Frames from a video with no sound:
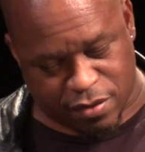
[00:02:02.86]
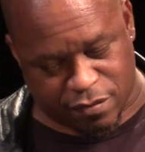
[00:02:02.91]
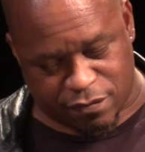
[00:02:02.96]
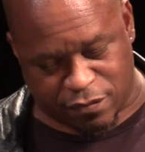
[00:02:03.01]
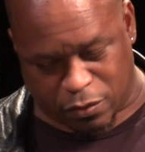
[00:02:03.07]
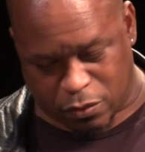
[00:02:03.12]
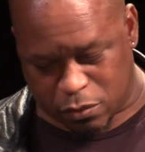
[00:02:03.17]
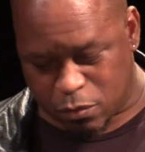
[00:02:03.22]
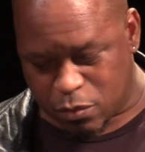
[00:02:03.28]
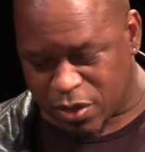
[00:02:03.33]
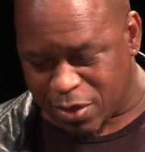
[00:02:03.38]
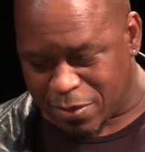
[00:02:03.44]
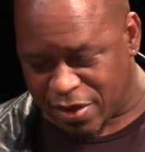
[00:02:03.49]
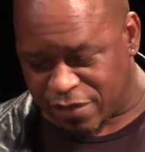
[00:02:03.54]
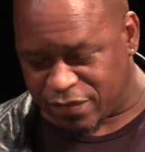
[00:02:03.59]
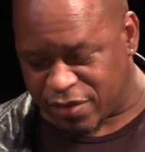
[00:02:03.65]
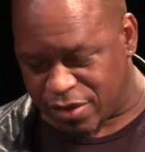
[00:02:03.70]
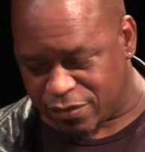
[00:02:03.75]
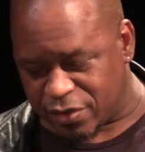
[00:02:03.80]
of you, one of
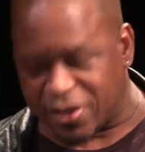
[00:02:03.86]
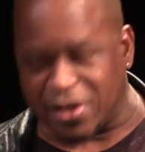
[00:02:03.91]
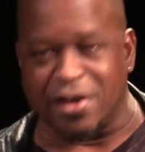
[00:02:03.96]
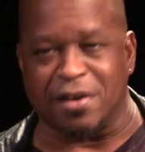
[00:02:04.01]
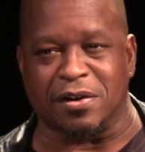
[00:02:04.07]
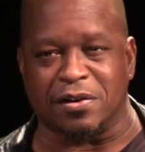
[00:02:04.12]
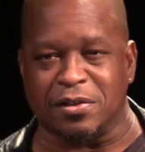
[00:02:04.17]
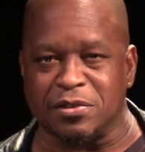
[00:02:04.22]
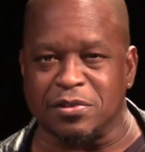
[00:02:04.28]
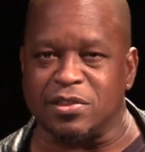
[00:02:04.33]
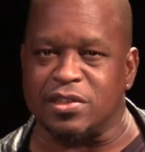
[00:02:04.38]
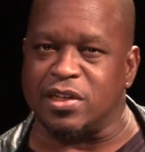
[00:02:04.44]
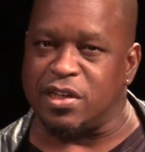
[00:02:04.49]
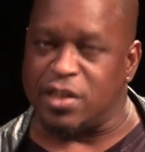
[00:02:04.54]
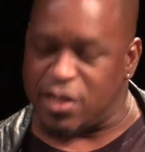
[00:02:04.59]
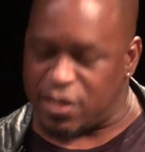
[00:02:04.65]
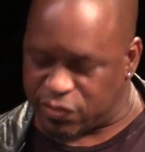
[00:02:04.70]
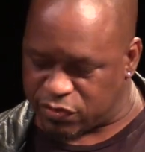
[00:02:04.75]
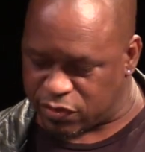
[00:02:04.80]
my favorite characters
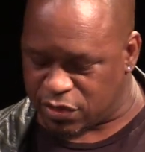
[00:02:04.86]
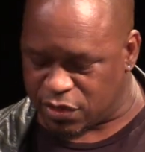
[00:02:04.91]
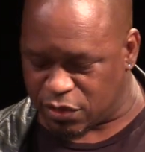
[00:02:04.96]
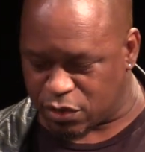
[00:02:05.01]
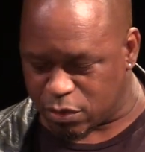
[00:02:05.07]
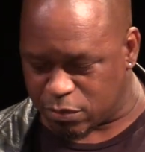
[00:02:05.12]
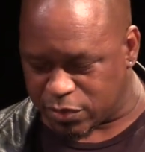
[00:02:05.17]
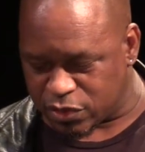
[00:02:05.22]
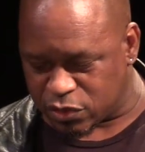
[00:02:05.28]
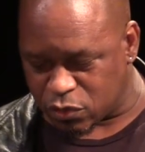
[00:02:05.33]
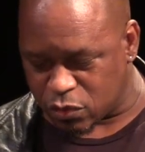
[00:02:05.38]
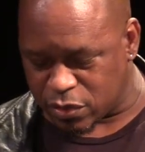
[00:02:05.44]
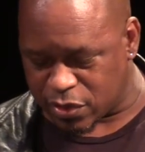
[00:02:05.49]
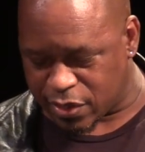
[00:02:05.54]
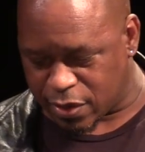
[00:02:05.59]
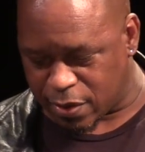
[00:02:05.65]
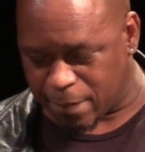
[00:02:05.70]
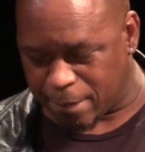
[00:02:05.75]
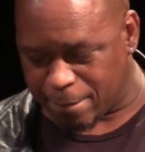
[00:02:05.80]
is Iñigo Montoya.